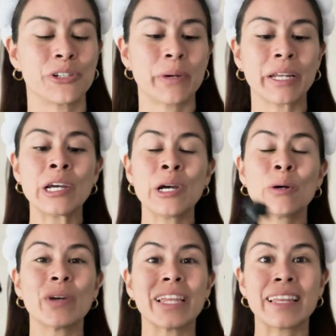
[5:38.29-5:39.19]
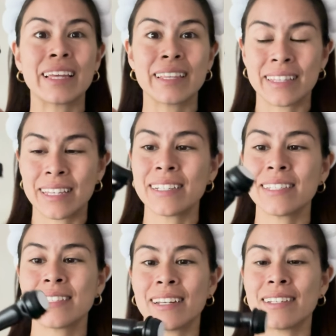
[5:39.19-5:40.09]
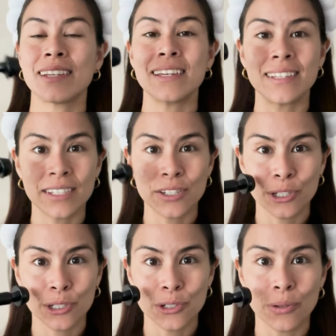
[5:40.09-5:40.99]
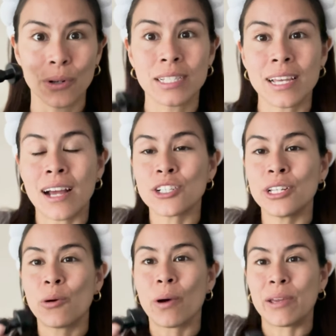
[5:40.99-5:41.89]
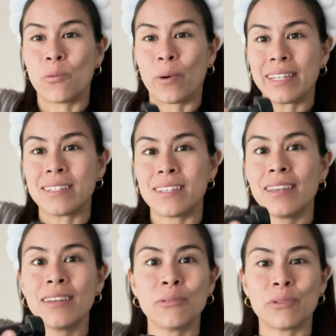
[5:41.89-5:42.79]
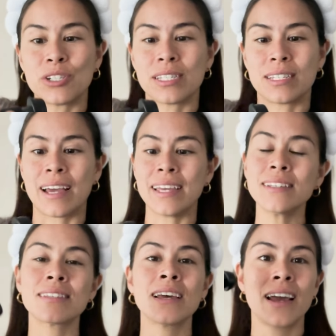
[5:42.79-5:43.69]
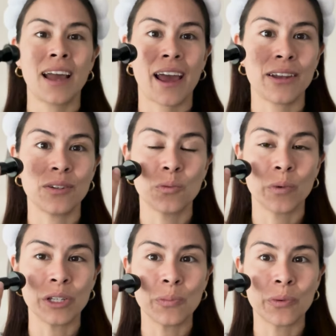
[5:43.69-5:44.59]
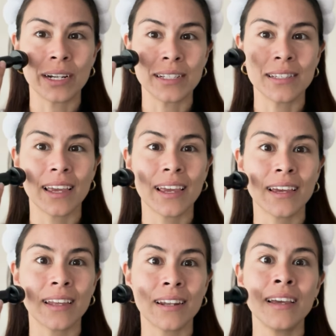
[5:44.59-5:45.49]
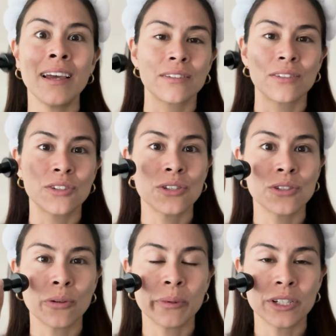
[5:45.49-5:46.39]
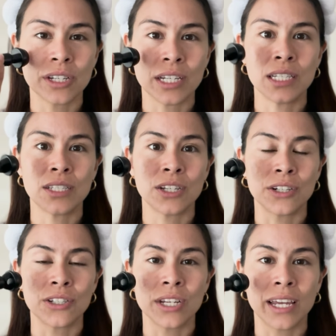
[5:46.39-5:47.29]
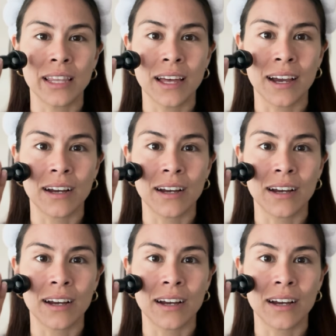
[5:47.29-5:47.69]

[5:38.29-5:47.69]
but with this, it is easy to control. It's actually quite weighty, which is nice. And when you press in, it's just so much easier to get that